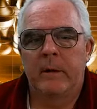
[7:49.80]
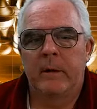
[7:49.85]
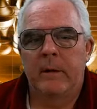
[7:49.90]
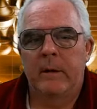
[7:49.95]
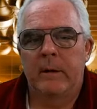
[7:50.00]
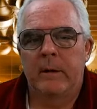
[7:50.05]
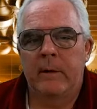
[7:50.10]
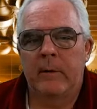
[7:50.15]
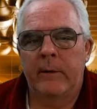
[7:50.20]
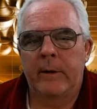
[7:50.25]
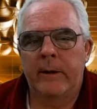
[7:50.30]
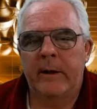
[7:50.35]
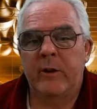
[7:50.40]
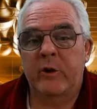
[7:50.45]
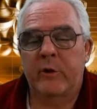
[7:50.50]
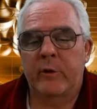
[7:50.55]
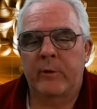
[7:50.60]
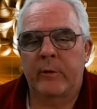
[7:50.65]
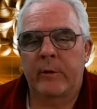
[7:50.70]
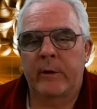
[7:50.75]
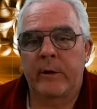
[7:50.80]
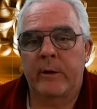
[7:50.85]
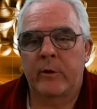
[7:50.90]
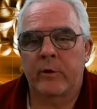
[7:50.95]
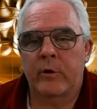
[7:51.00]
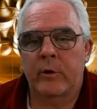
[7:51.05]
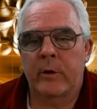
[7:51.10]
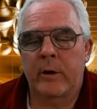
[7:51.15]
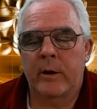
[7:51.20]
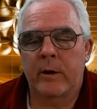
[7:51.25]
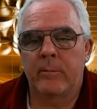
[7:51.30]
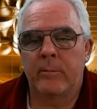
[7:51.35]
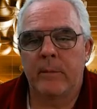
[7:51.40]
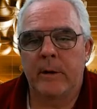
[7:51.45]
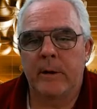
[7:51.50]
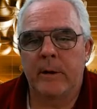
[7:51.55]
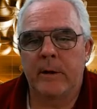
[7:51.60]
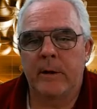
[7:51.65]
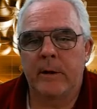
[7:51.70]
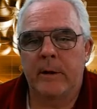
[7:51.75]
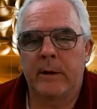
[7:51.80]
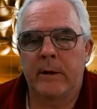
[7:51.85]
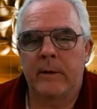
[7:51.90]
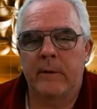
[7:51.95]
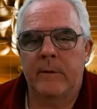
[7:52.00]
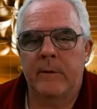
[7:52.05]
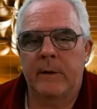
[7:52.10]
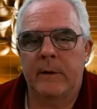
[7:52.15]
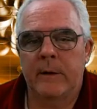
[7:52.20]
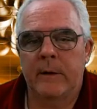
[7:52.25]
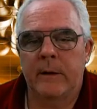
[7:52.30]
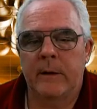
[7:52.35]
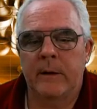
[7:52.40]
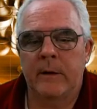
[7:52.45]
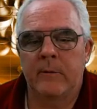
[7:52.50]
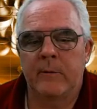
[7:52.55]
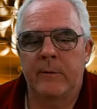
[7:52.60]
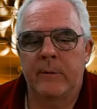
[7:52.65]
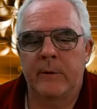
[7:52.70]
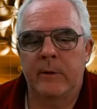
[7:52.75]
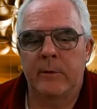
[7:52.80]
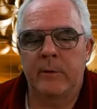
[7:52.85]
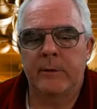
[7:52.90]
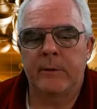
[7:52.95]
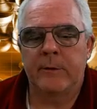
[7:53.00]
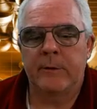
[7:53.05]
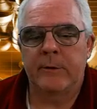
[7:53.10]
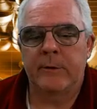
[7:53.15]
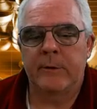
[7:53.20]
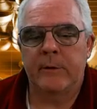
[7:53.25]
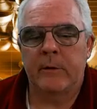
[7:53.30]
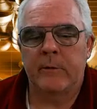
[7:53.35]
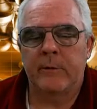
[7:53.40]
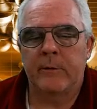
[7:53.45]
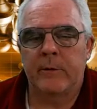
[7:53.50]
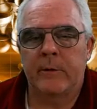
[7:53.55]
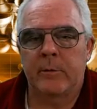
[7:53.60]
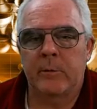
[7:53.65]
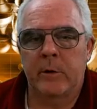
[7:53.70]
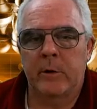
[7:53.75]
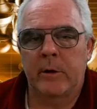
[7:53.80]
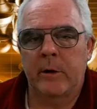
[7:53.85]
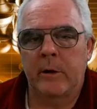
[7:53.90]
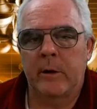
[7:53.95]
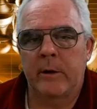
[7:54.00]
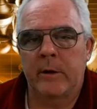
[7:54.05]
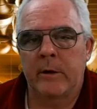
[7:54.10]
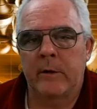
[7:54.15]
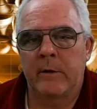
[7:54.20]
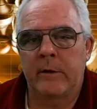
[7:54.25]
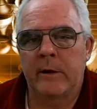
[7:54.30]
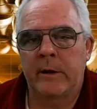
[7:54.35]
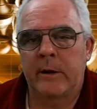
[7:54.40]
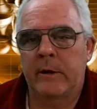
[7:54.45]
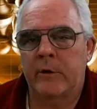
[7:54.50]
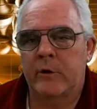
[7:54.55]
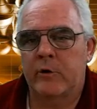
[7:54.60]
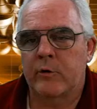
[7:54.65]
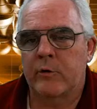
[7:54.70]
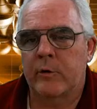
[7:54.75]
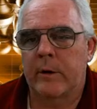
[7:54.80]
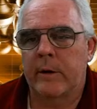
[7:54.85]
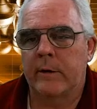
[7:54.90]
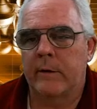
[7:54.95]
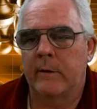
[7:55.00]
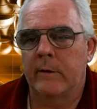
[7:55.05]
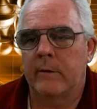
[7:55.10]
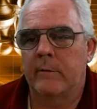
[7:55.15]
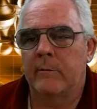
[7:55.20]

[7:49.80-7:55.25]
Now h3 to try to mitigate the influence of the rook on it, the h file.